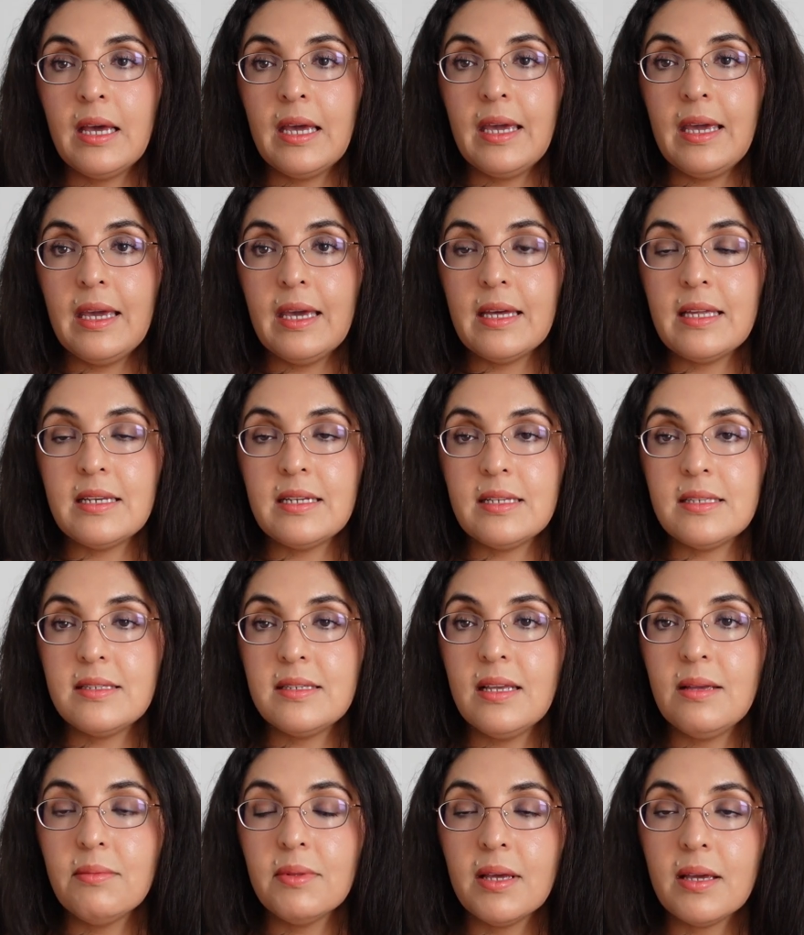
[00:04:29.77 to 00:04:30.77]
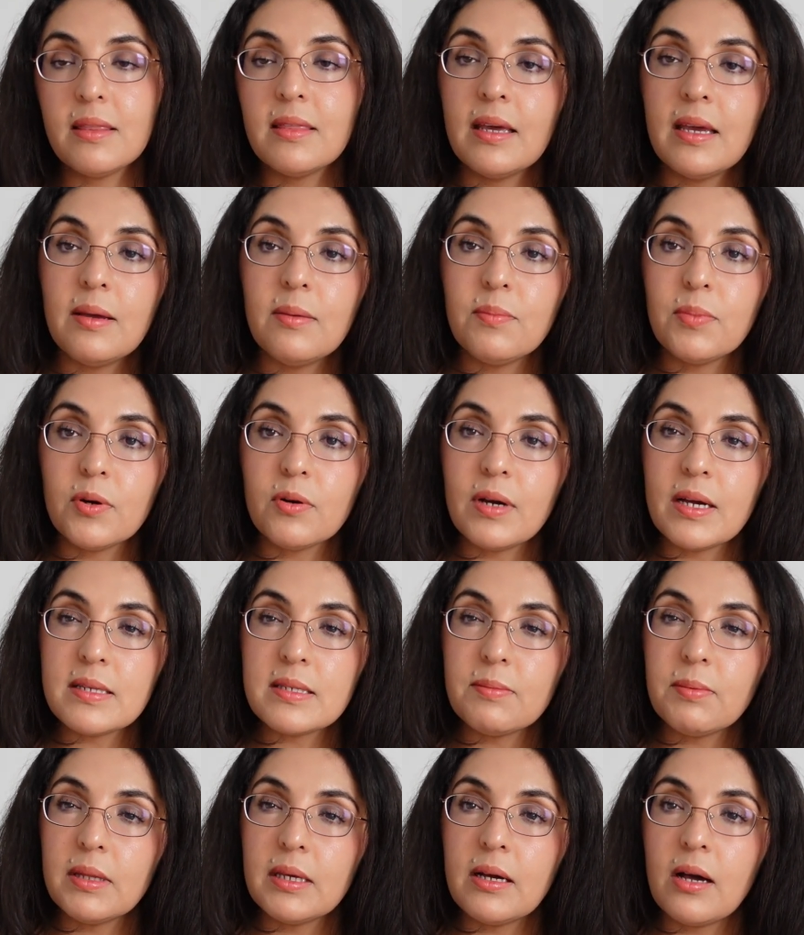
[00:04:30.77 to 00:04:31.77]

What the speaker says: and it seemed like they progressively